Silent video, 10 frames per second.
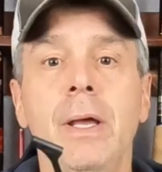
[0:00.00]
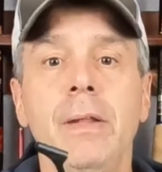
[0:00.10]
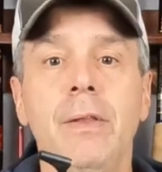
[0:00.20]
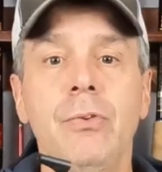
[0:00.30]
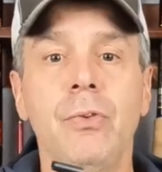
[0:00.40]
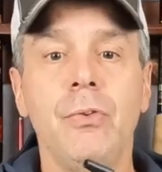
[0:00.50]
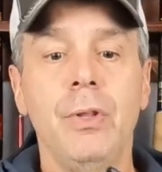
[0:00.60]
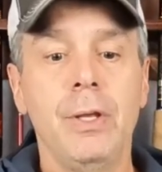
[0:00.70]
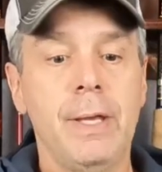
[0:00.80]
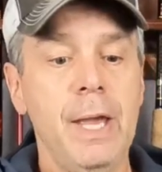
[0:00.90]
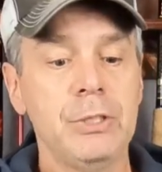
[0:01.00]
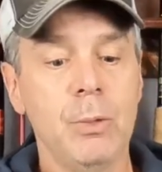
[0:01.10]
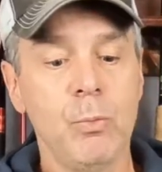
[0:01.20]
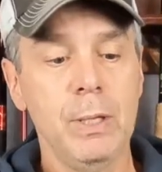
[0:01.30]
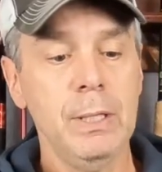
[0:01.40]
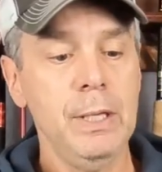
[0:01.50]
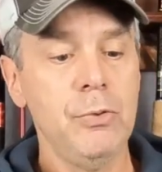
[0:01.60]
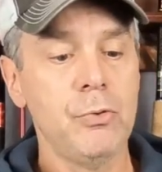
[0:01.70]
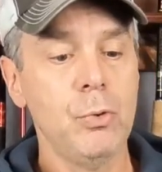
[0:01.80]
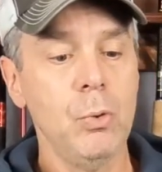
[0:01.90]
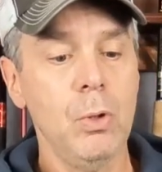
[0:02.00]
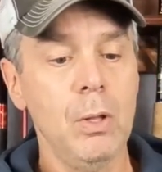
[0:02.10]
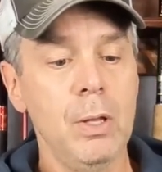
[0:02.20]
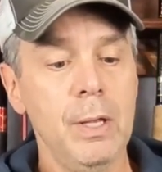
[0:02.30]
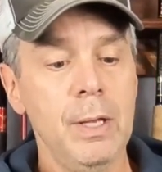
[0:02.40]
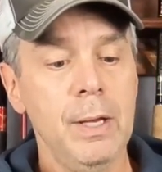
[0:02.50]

and this is the Ketchum release tool.